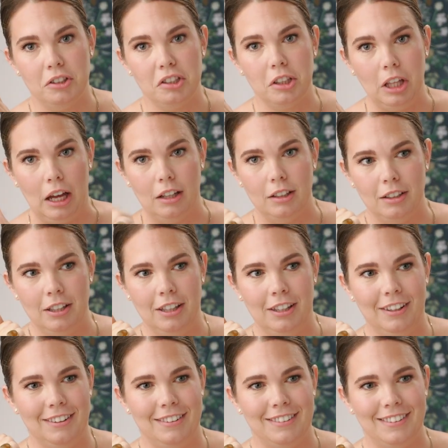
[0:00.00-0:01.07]
learned a lot
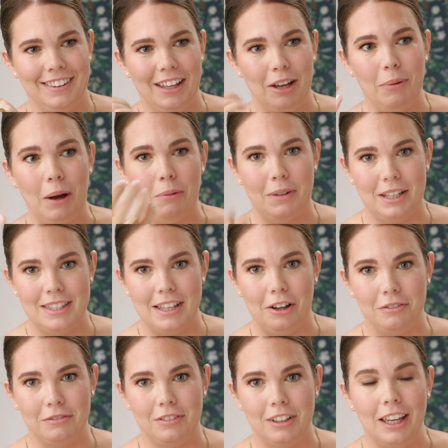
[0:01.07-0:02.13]
about
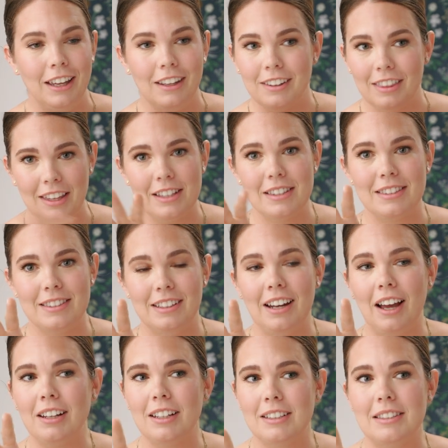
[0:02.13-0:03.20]
myself. Things,
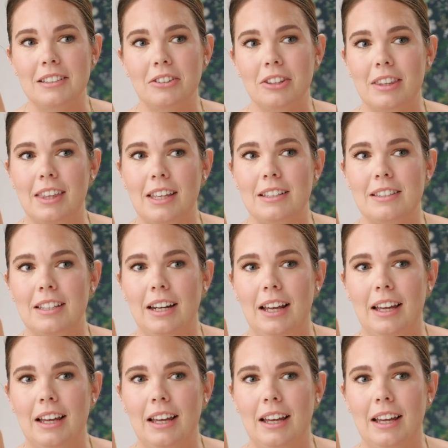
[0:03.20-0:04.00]
not necessarily things that